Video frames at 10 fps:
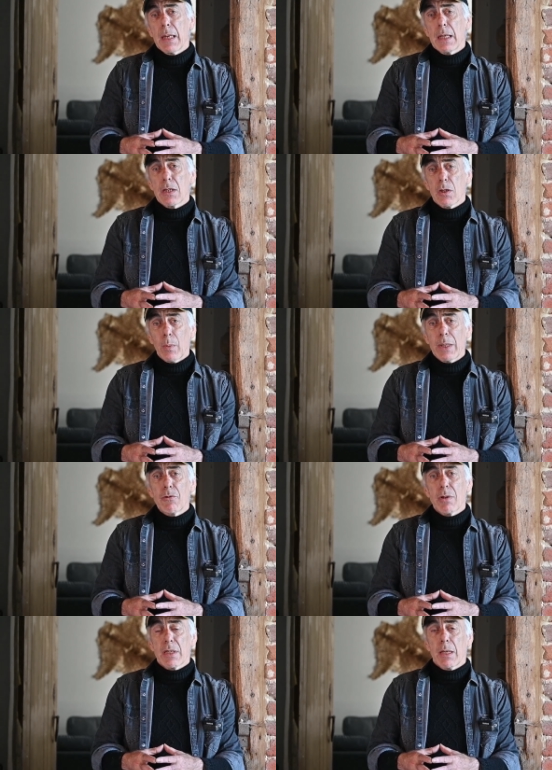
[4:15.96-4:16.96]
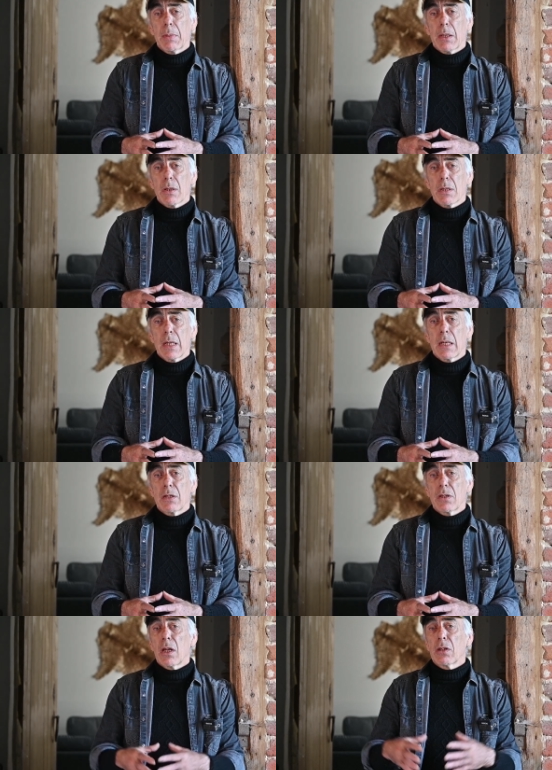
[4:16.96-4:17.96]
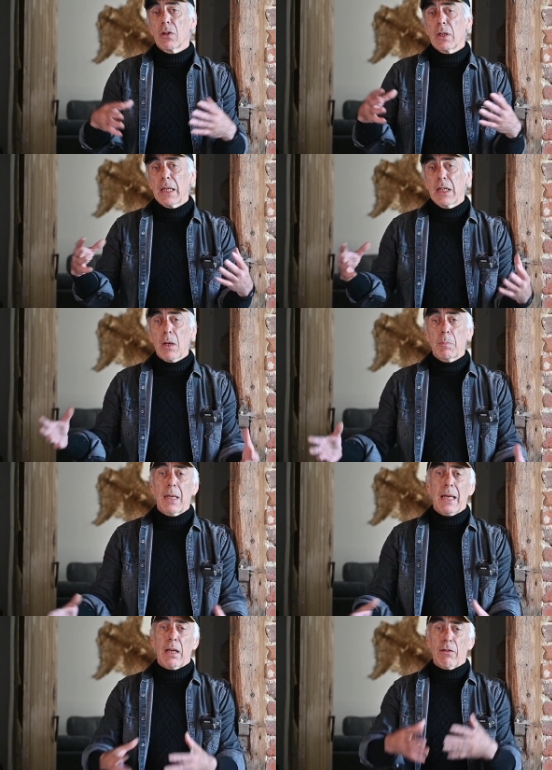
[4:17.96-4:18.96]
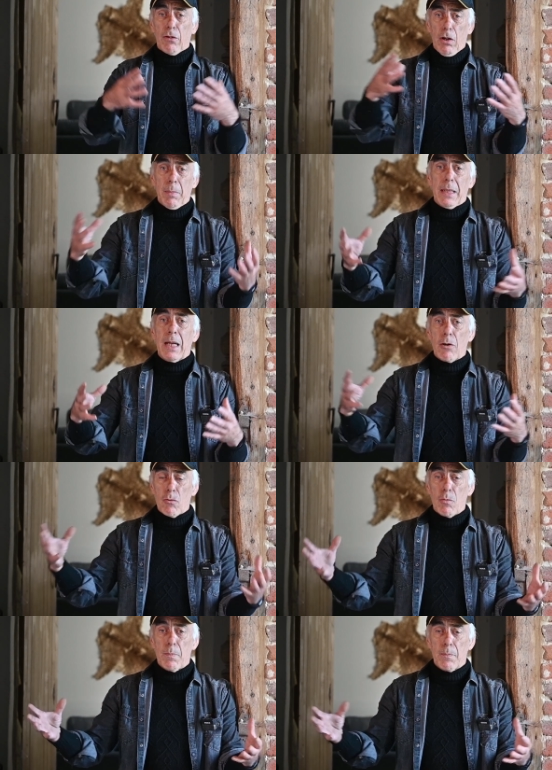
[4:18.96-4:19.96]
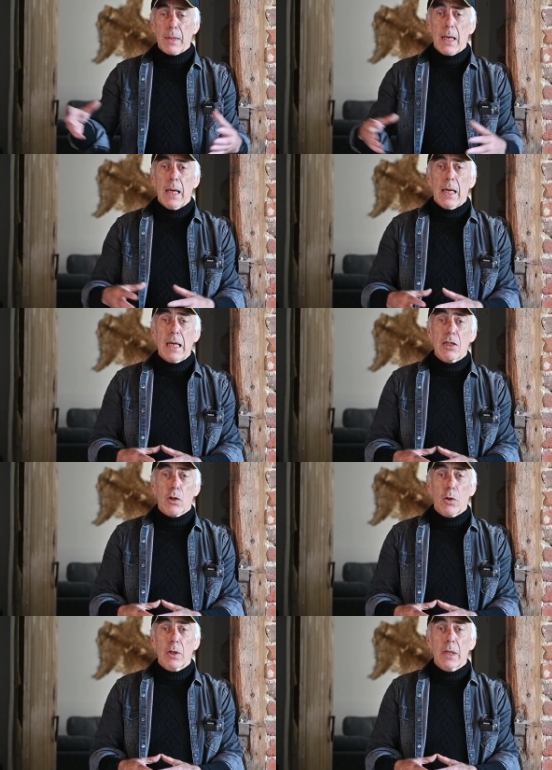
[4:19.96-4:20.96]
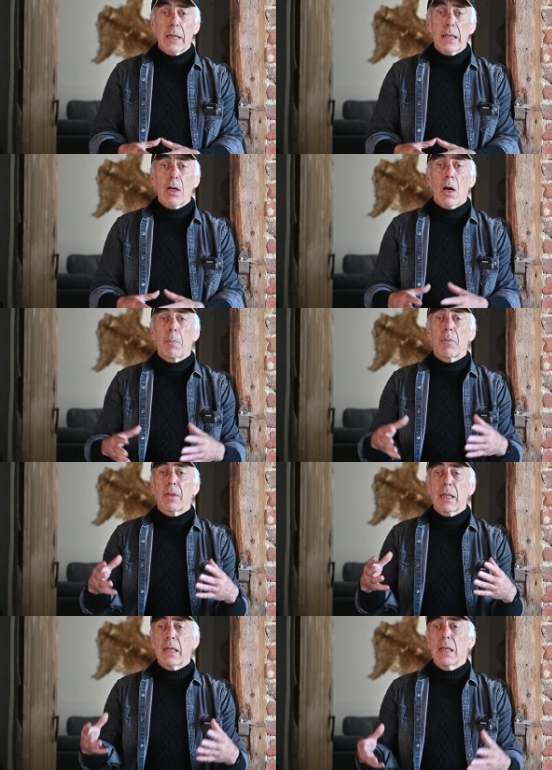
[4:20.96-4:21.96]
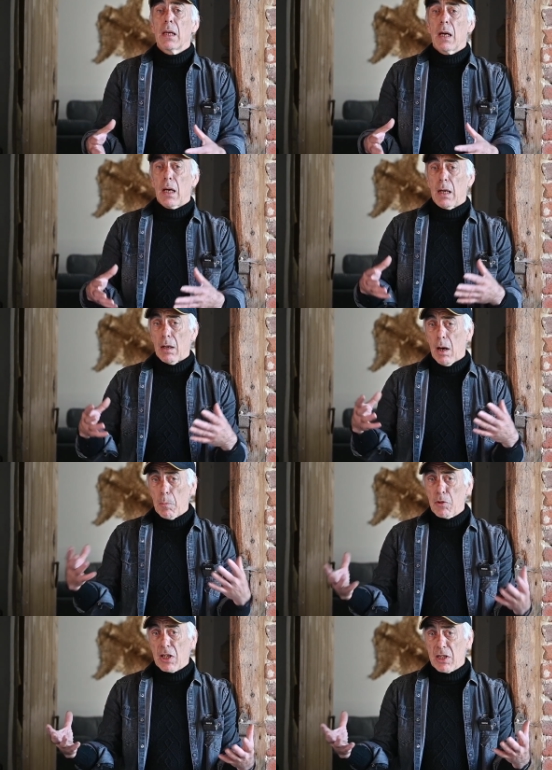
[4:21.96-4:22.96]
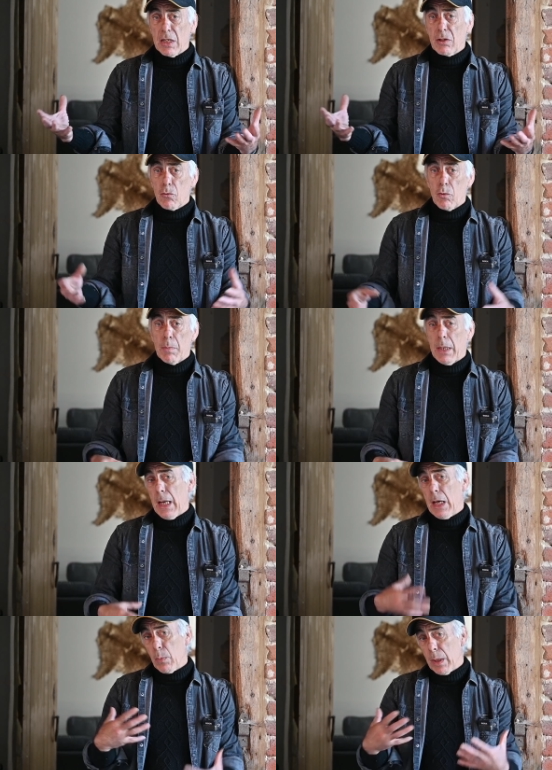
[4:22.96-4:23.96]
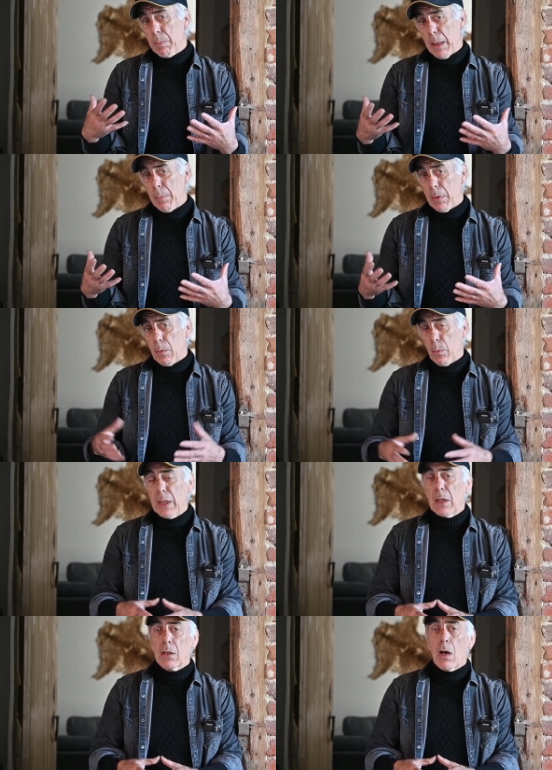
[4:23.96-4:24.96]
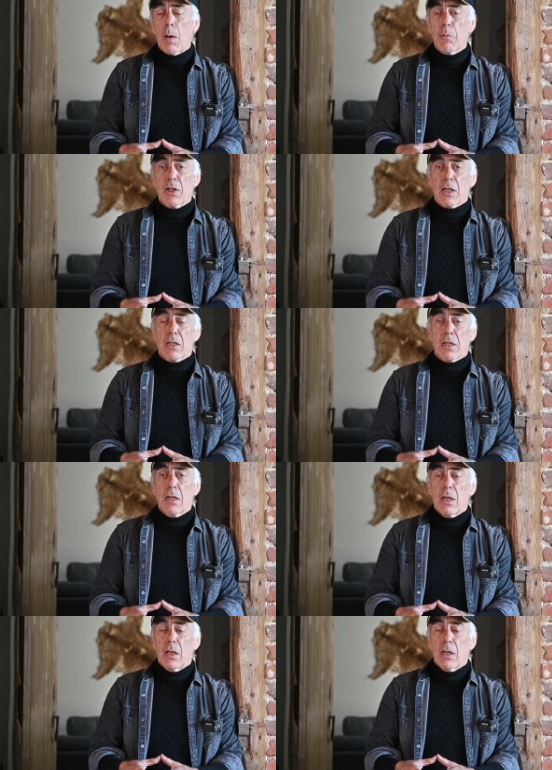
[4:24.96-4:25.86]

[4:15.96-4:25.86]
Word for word: is so interesting because it's not going to heat up the air volume in that room, it's going to heat up the uh, objects in the room. And we people, we are objects.